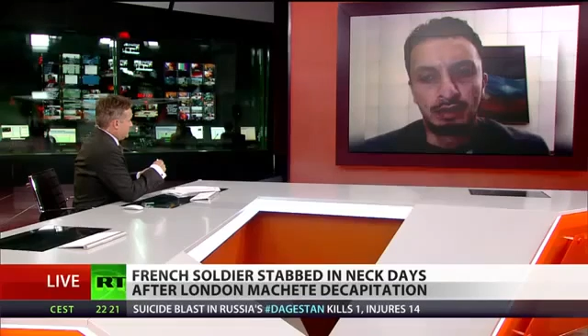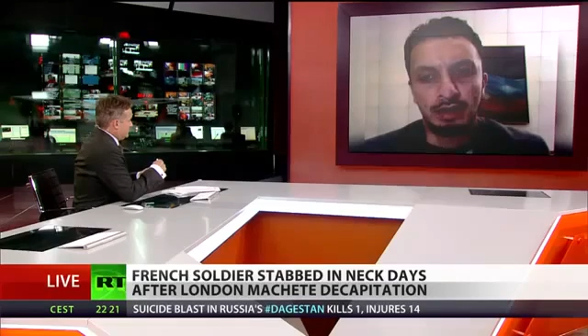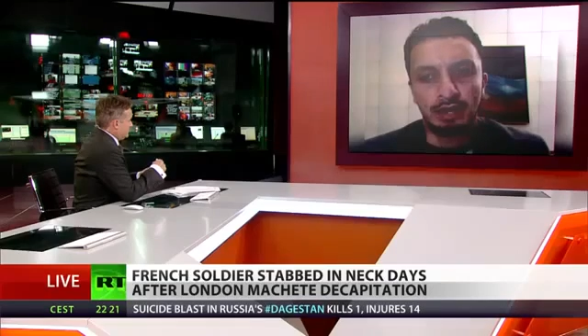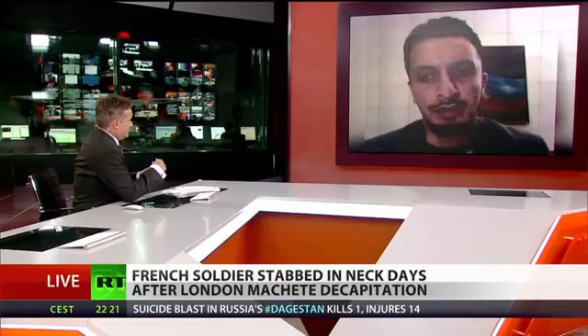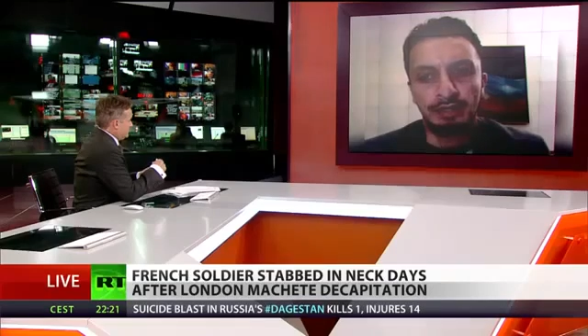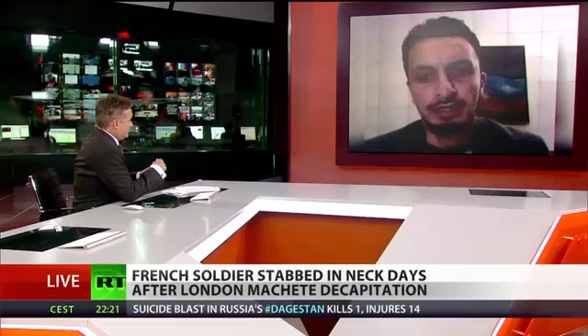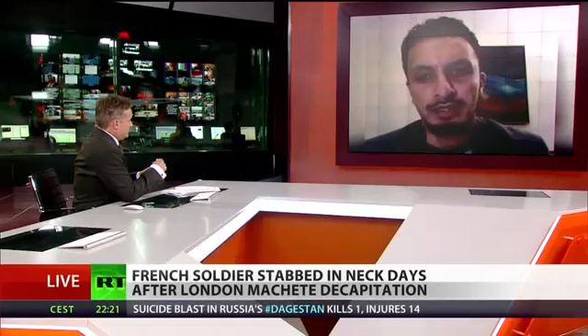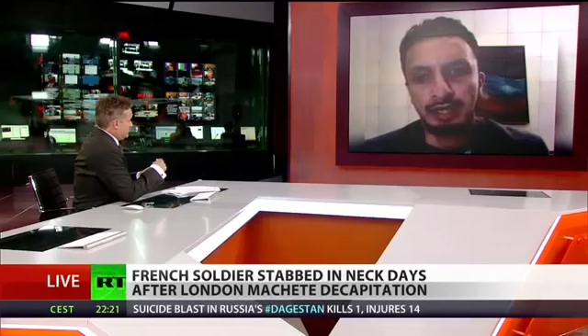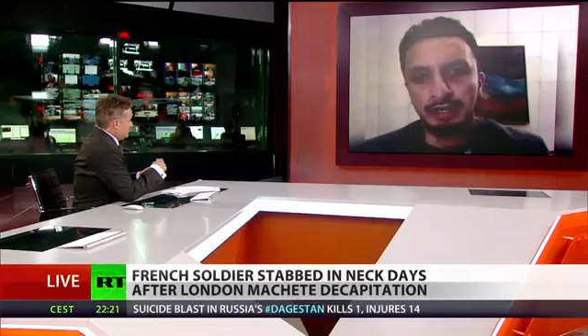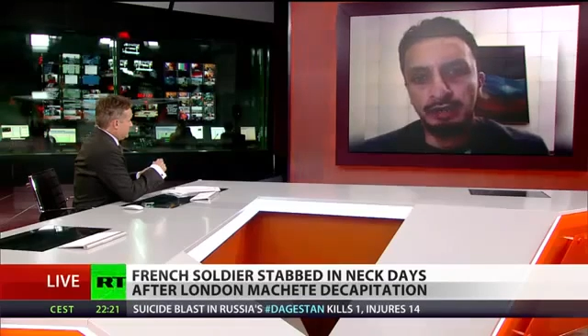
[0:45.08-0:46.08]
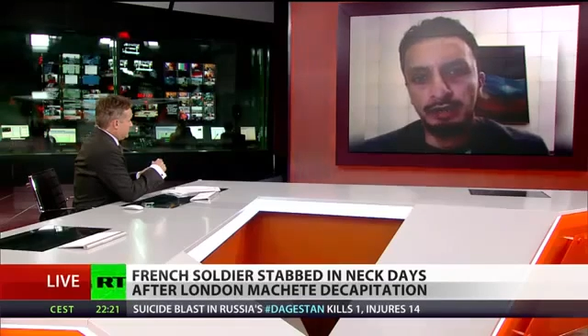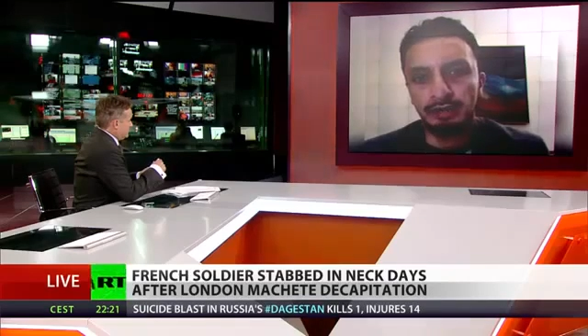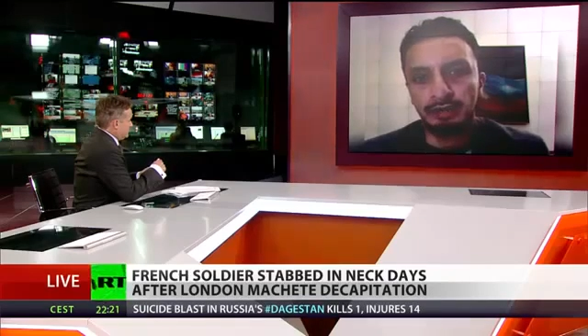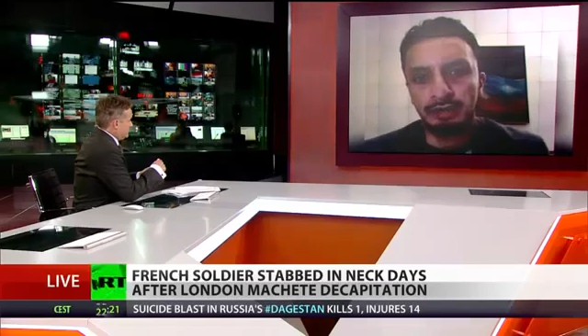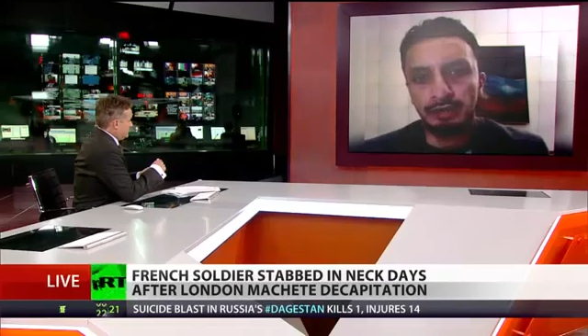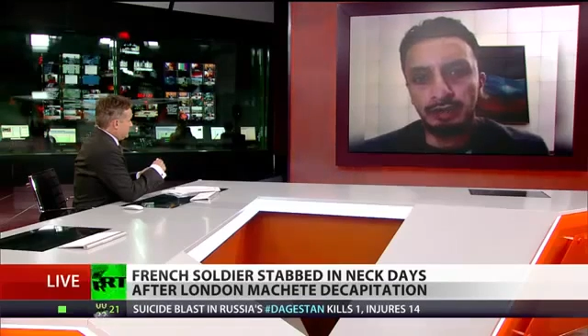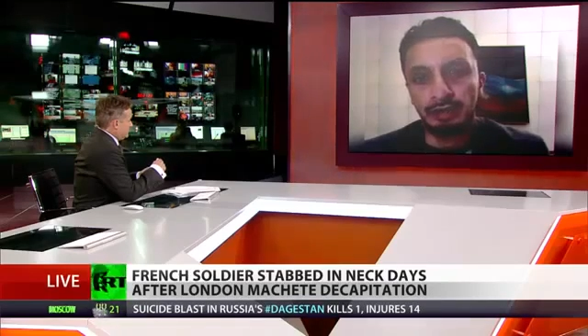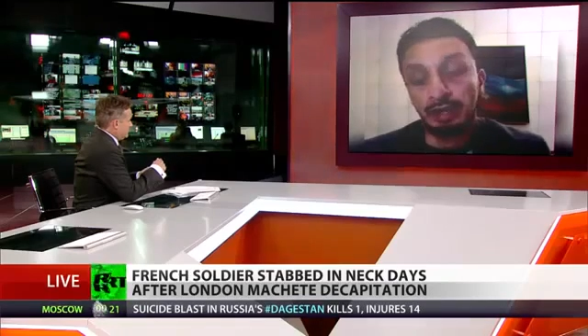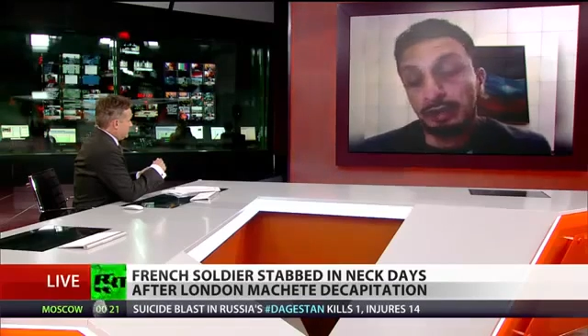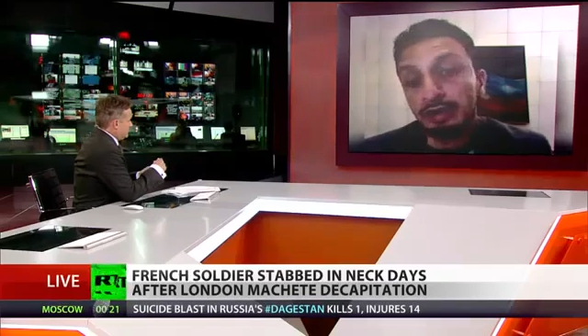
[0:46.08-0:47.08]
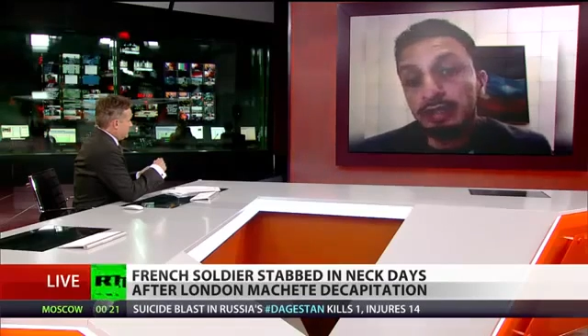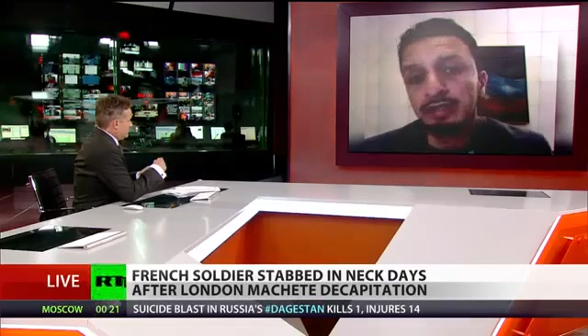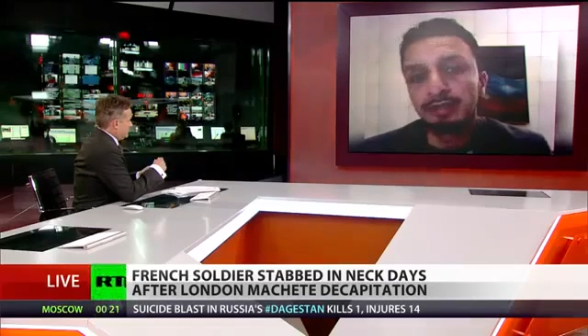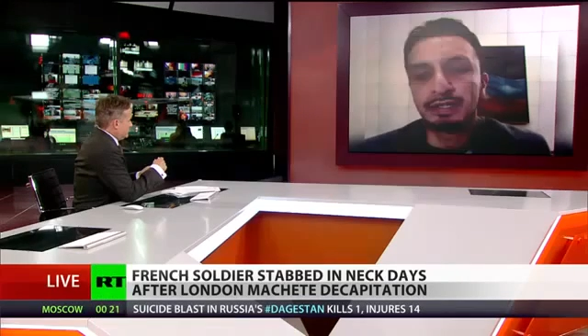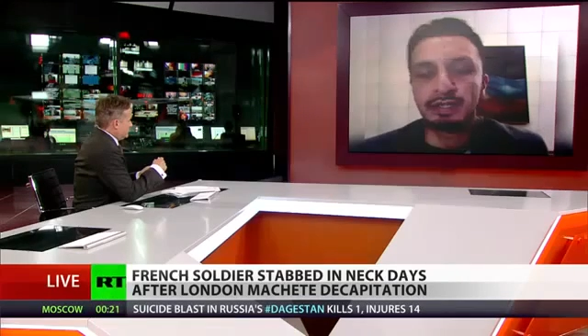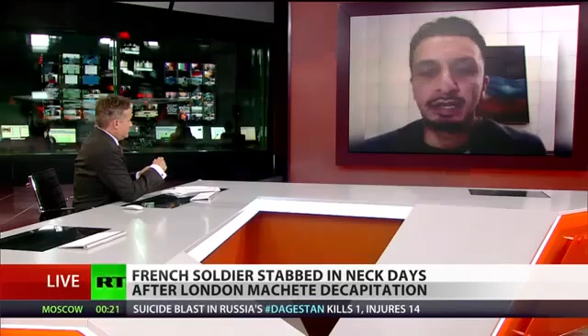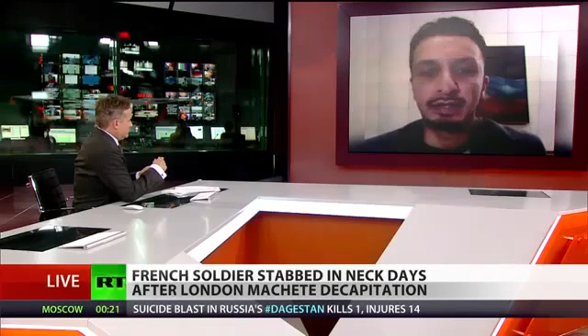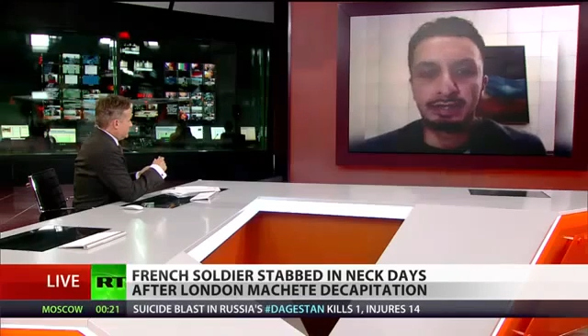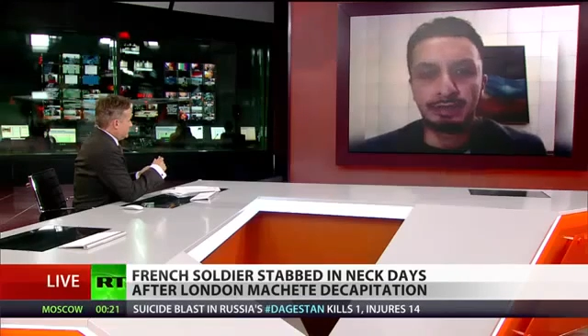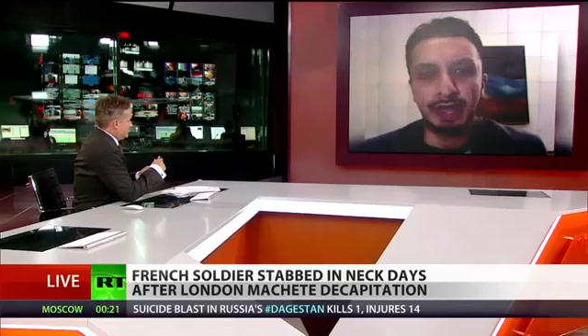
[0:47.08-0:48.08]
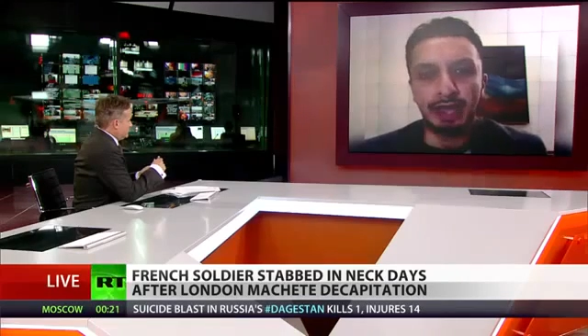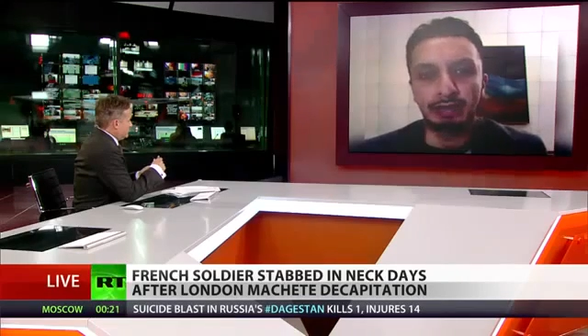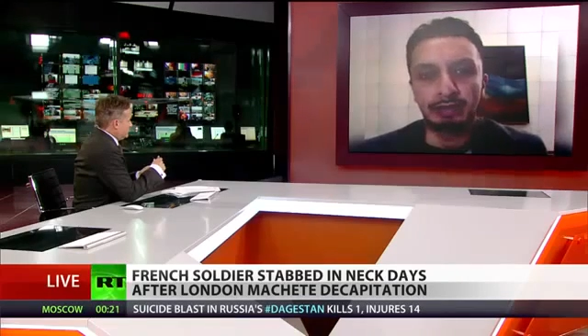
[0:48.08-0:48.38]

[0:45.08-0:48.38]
I think it's likely, at least in the sense that